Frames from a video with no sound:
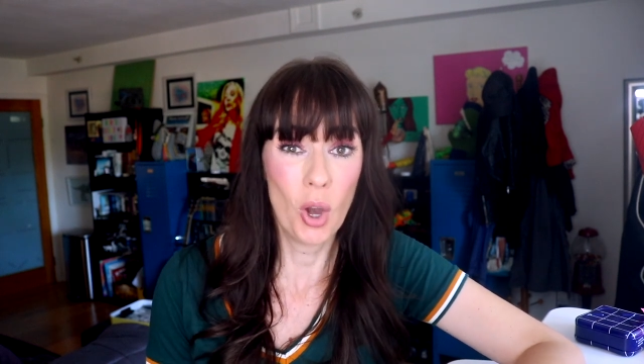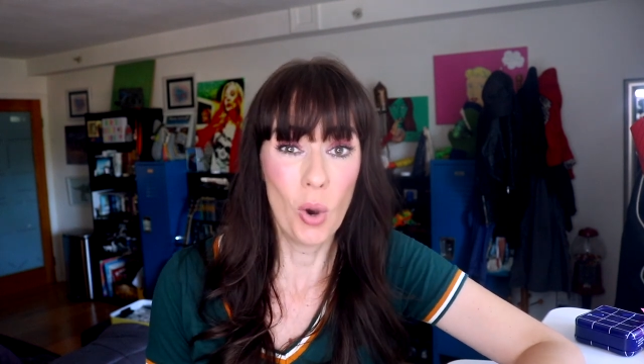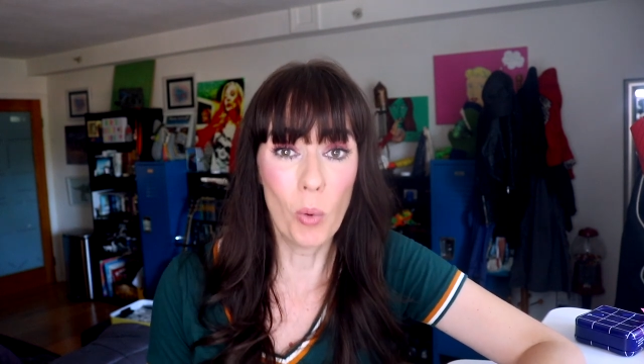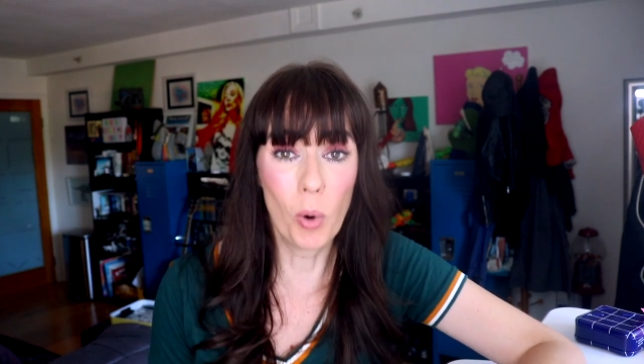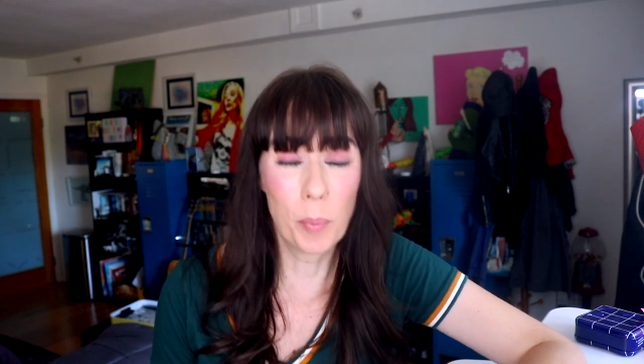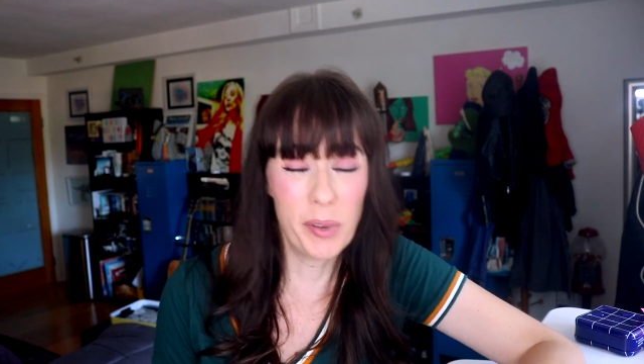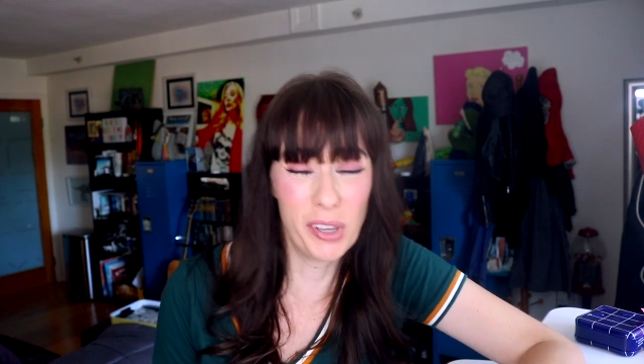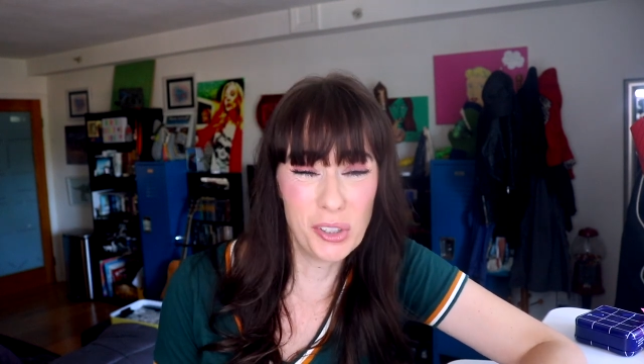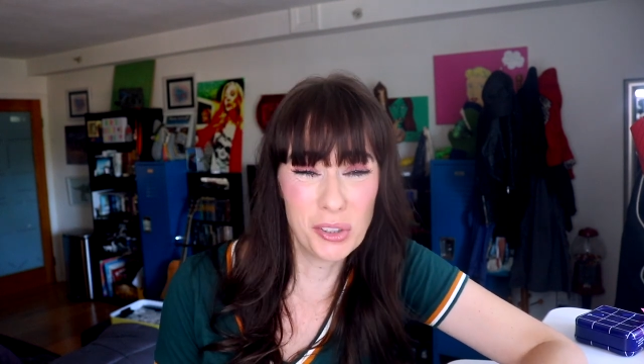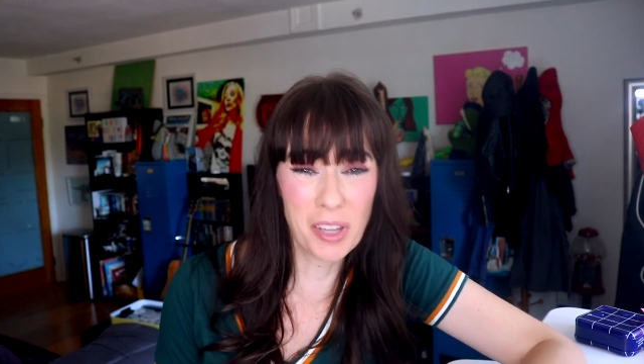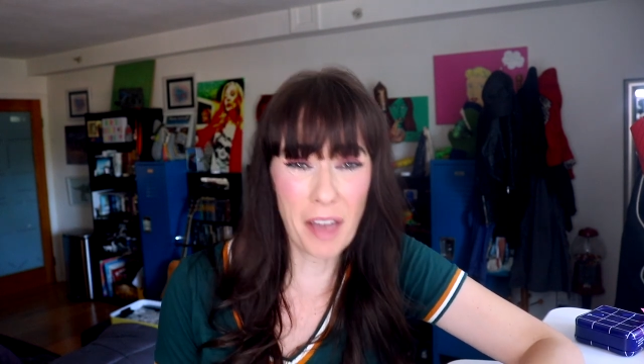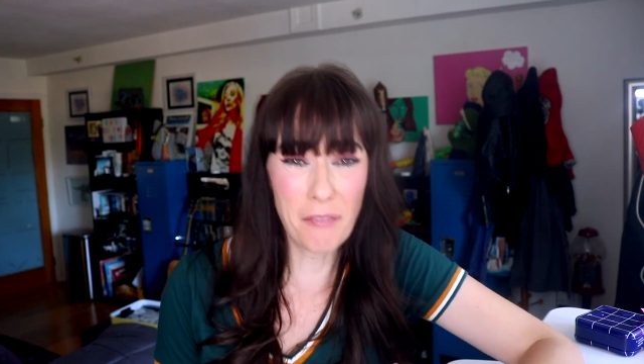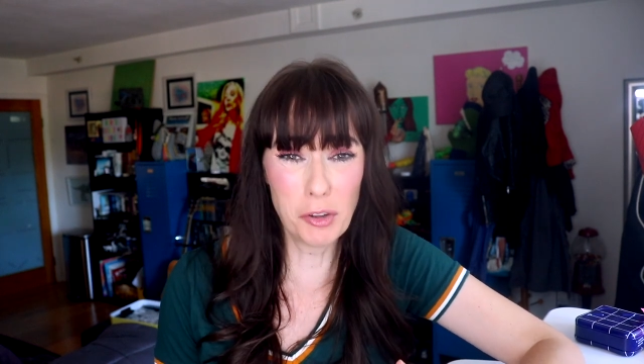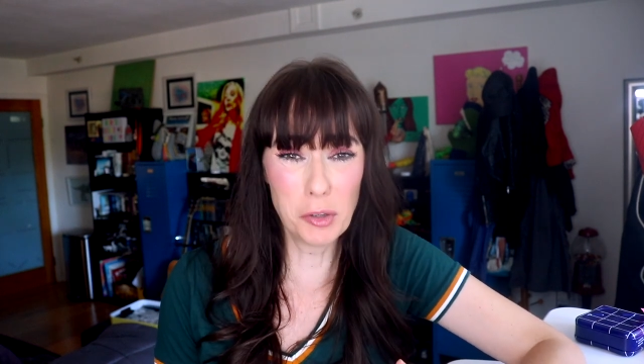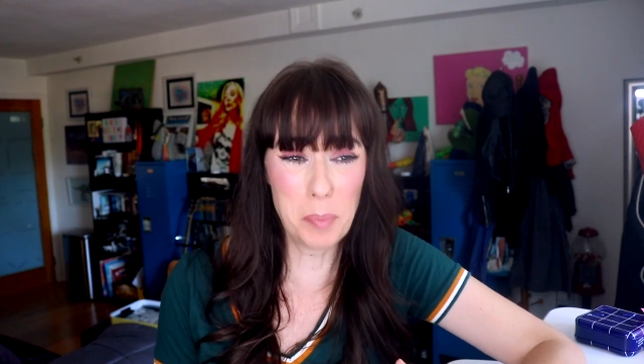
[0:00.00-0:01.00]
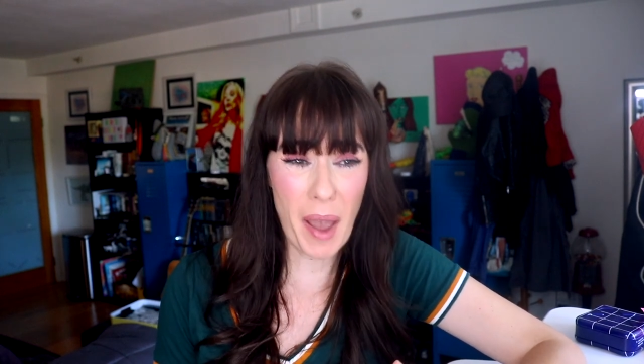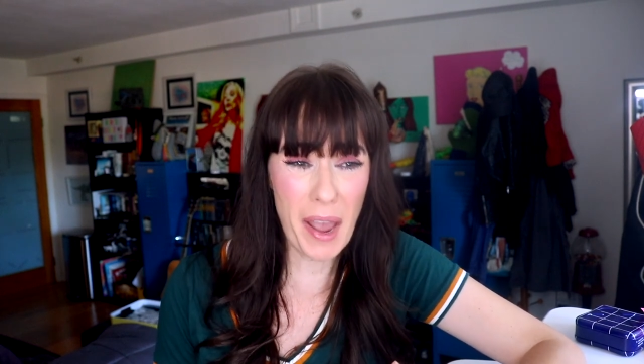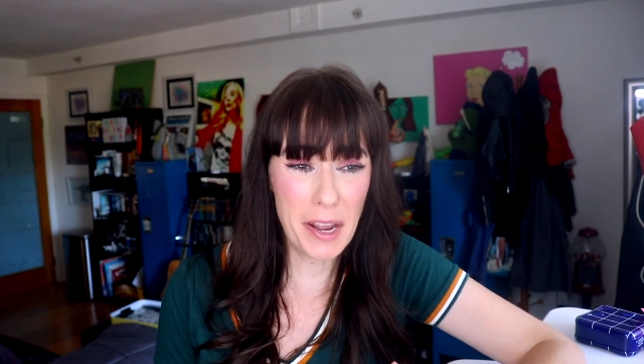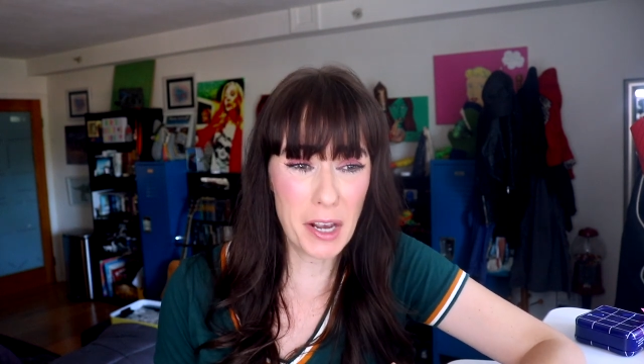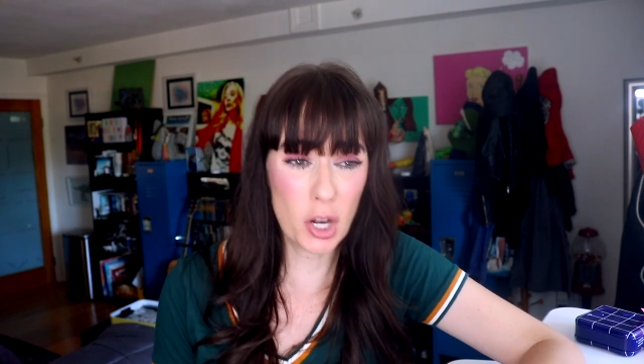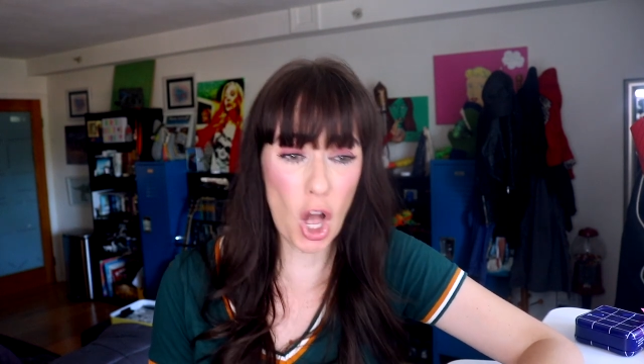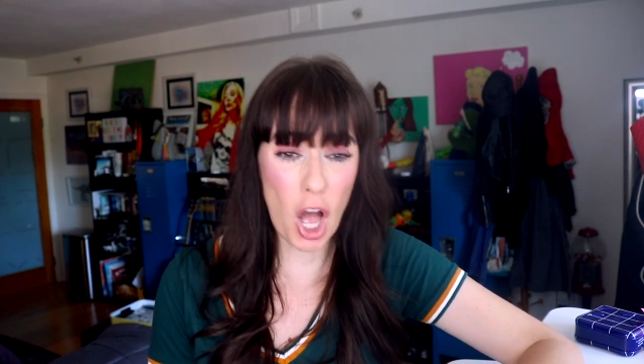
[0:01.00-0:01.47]
we're being leveled
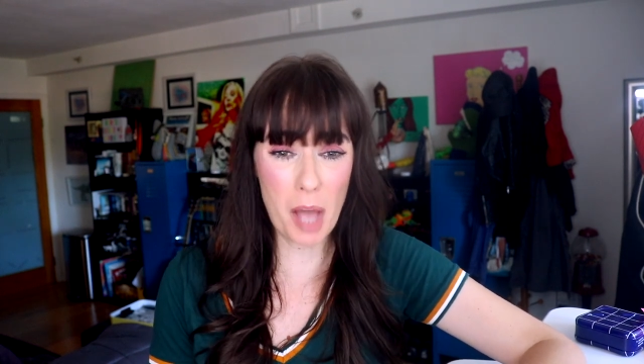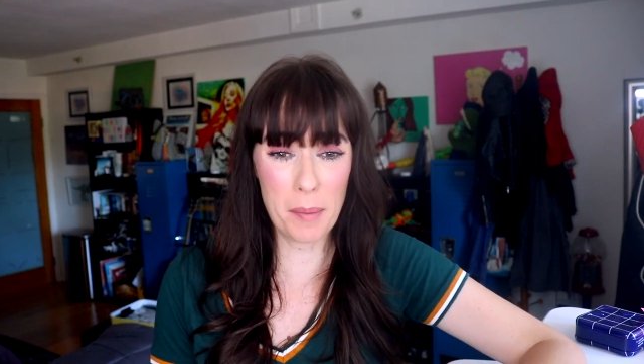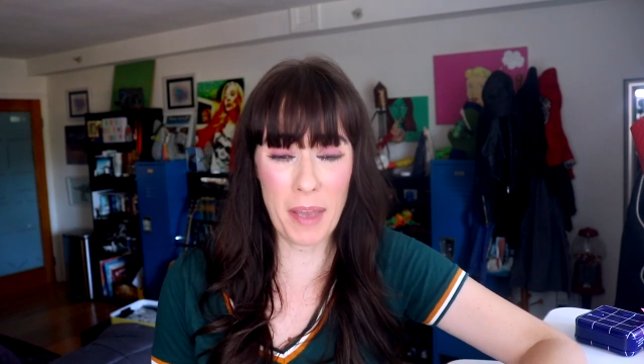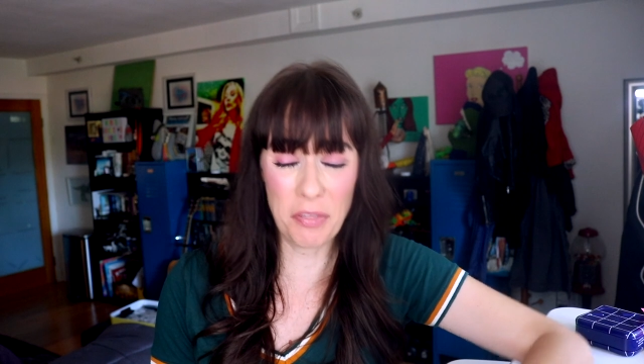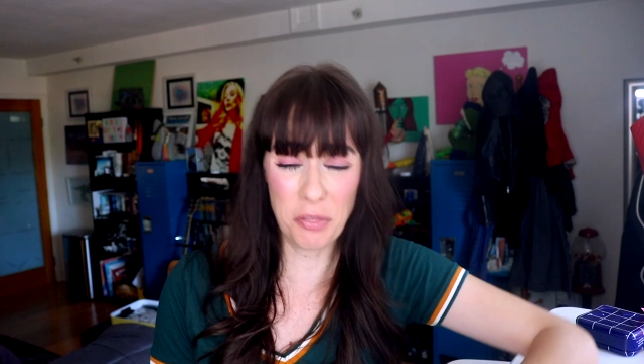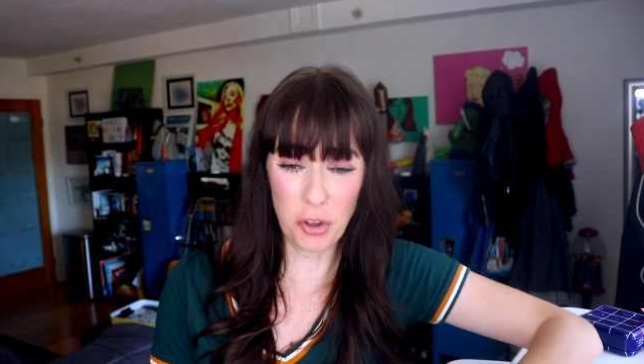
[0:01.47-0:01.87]
by a comet.